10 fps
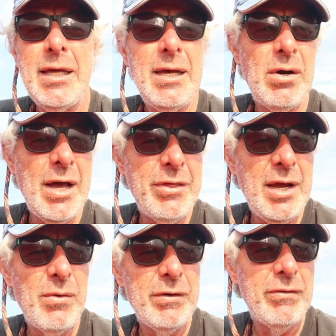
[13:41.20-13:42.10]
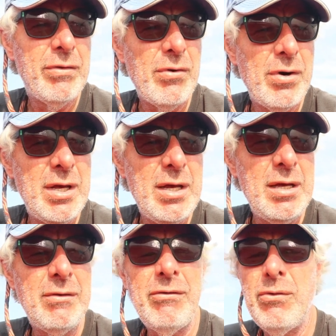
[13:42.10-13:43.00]
it, I think it was
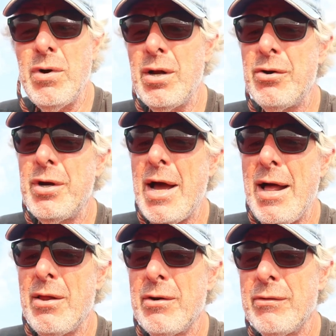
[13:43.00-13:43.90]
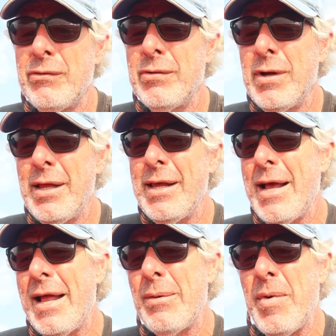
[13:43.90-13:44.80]
$3,200, and then
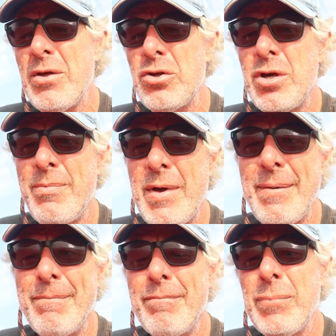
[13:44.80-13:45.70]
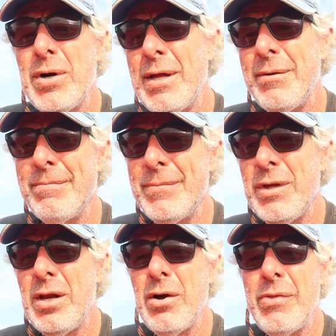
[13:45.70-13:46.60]
I had to pay shipping, but
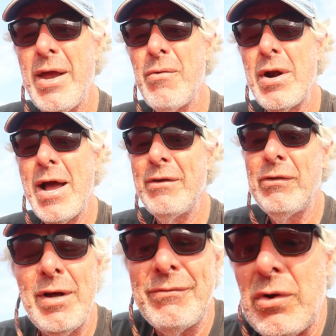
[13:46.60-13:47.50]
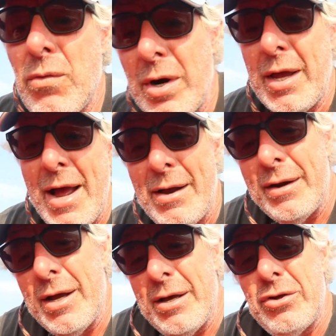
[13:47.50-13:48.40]
you know, they were nice enough to work out
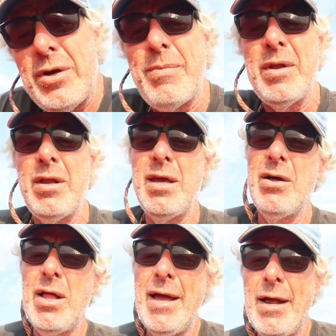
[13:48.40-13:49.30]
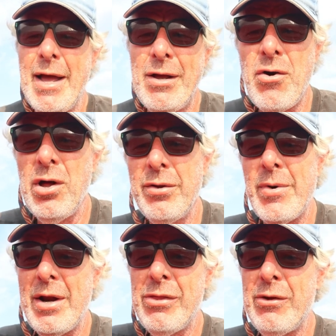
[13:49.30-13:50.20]
a shipping deal. I, I called
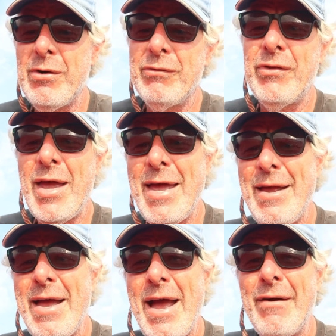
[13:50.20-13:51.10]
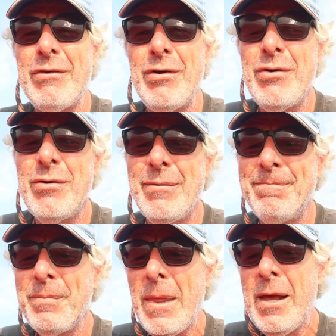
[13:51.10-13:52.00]
them on Thursday afternoon
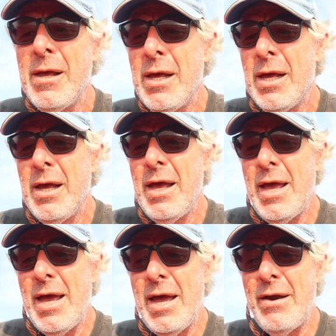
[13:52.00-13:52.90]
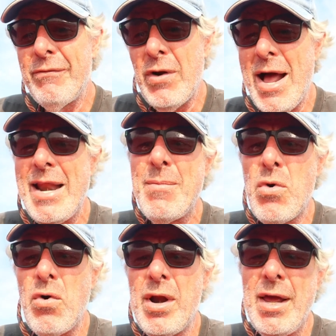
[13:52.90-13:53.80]
and Friday
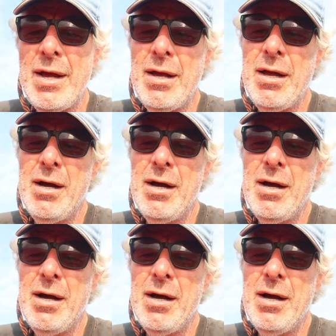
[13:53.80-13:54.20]
morning